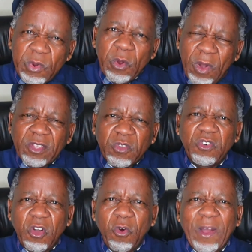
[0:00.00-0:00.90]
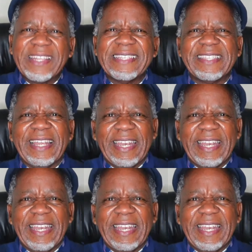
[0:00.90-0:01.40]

We want to know what is the